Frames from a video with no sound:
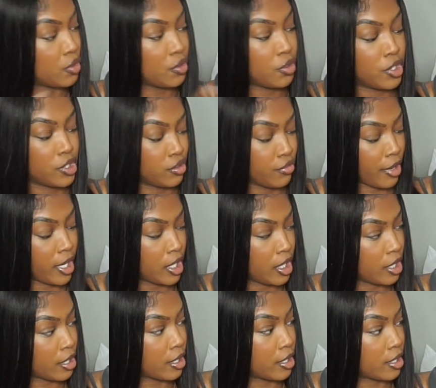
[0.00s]
this right
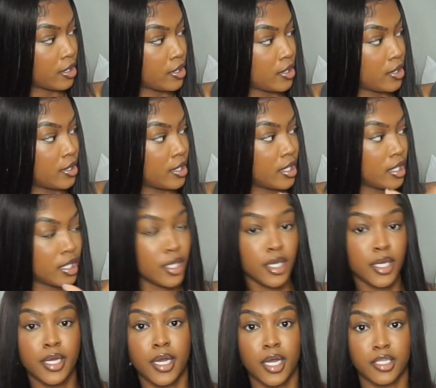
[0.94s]
here
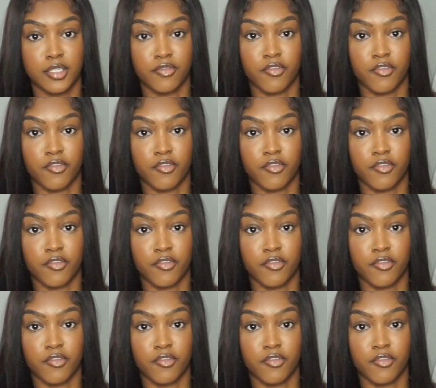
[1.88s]
is a